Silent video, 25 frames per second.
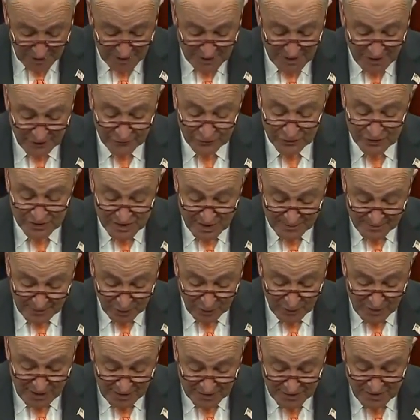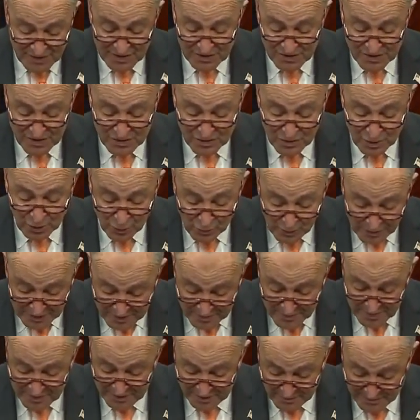Now, for Democrats, this has
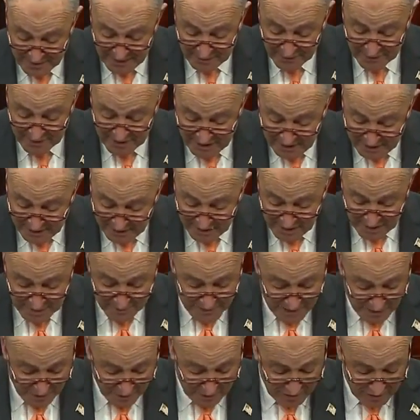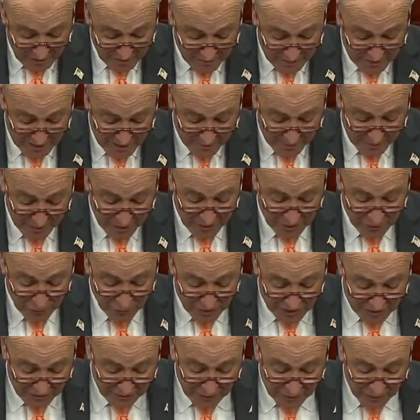always been about getting the American people the
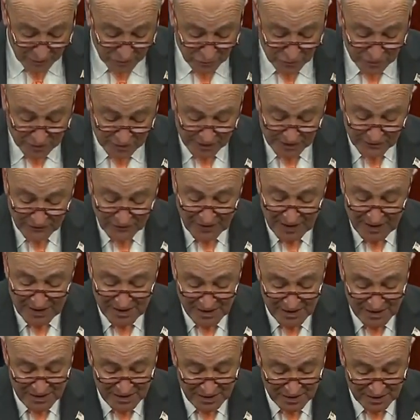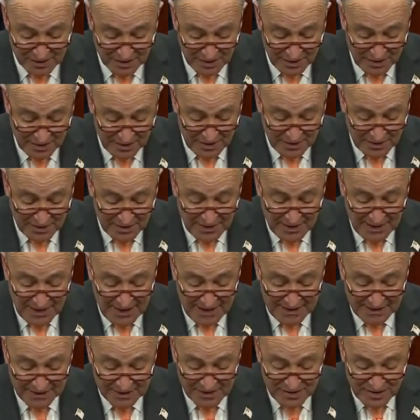relief they need
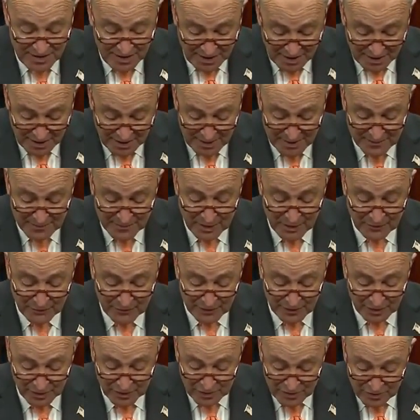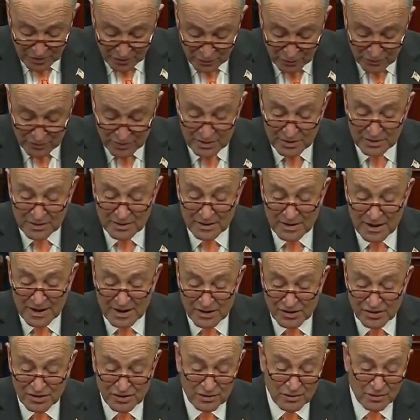at a time of an acute
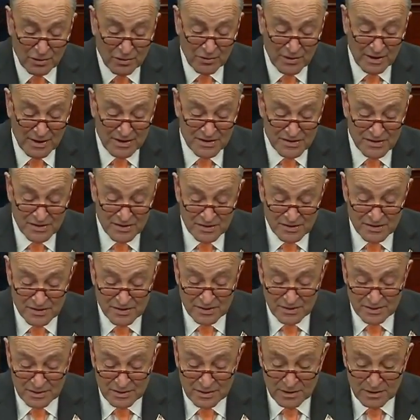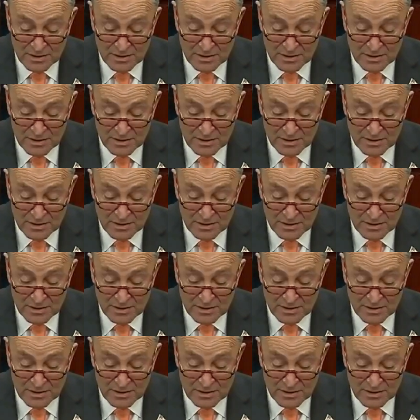national crisis.